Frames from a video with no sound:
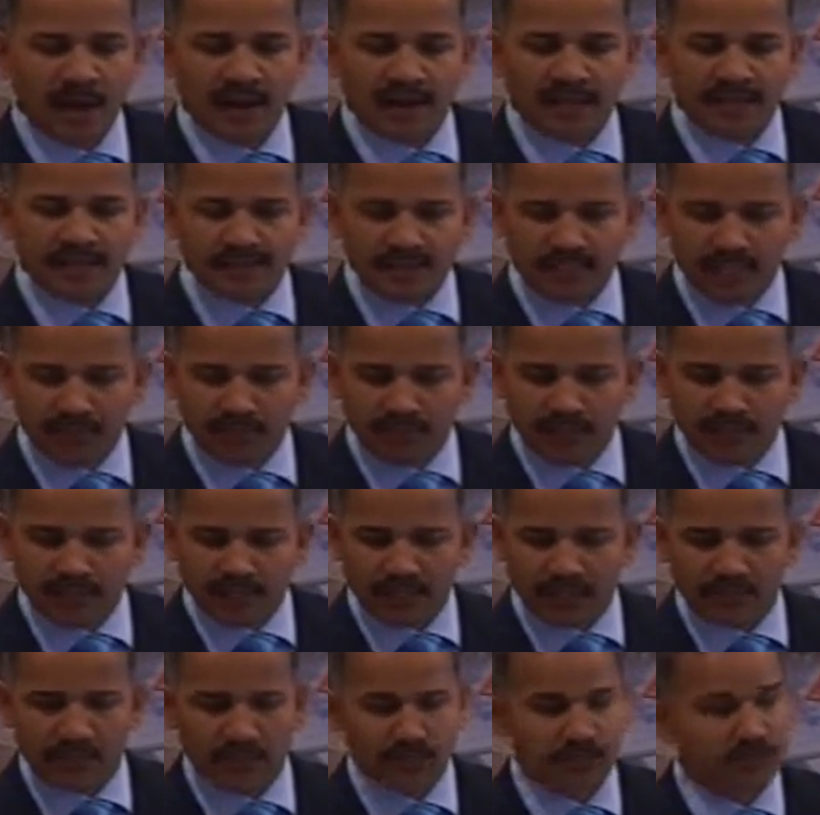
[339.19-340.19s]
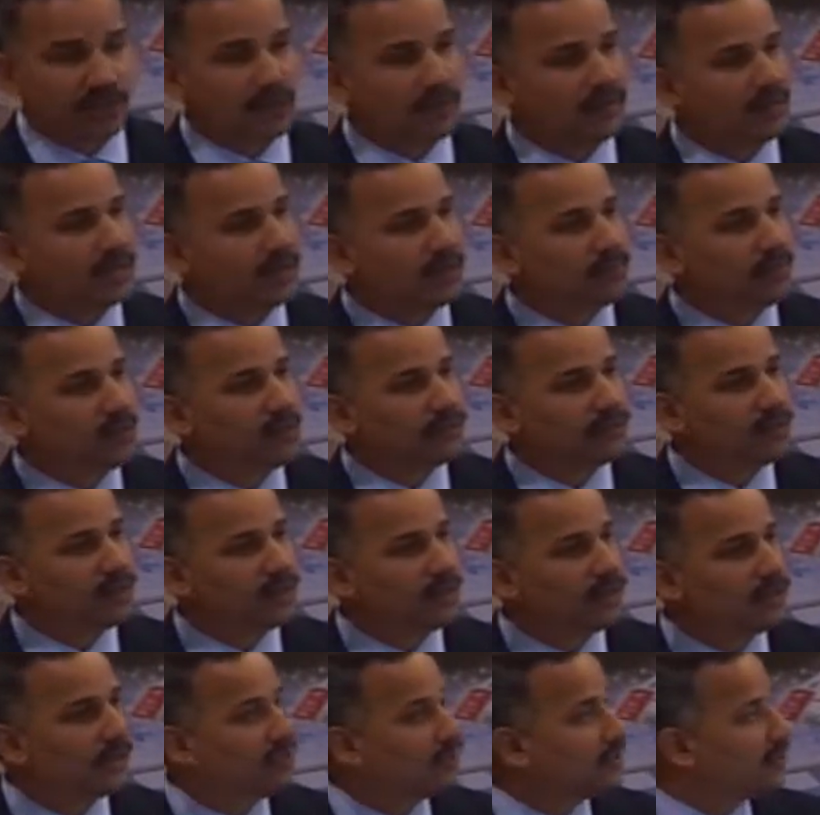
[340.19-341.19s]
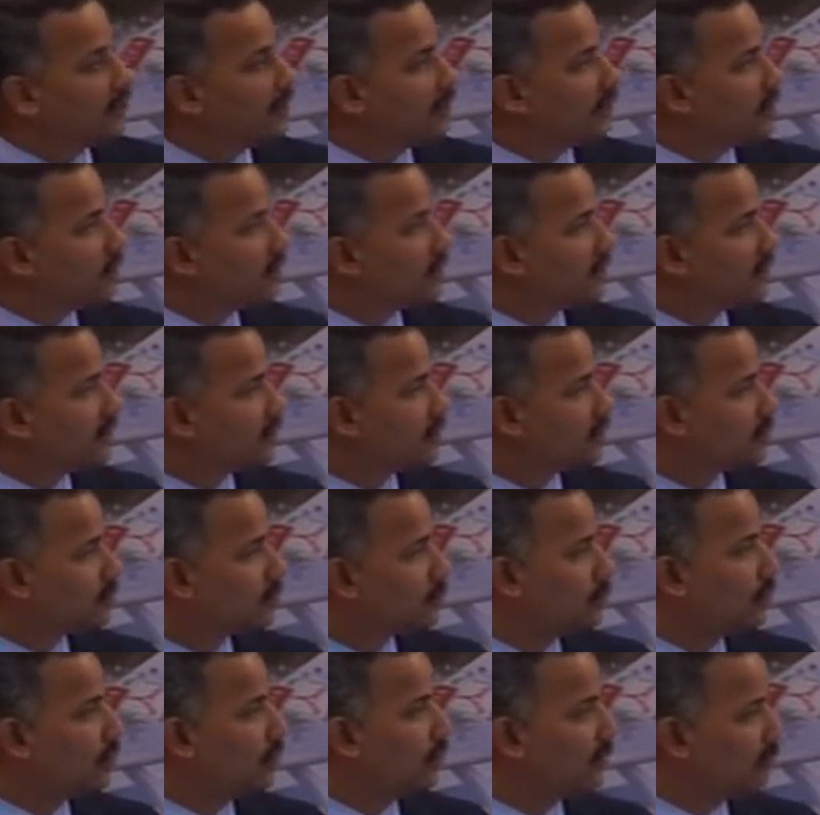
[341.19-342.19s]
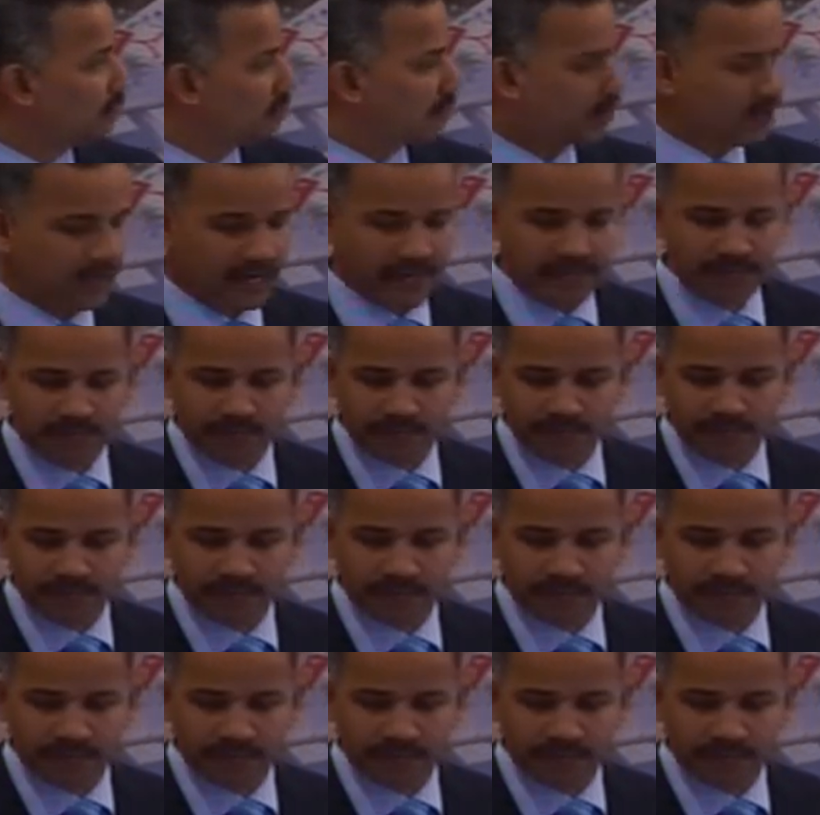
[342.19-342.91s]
The same thing is also available for our internal users through our intranet.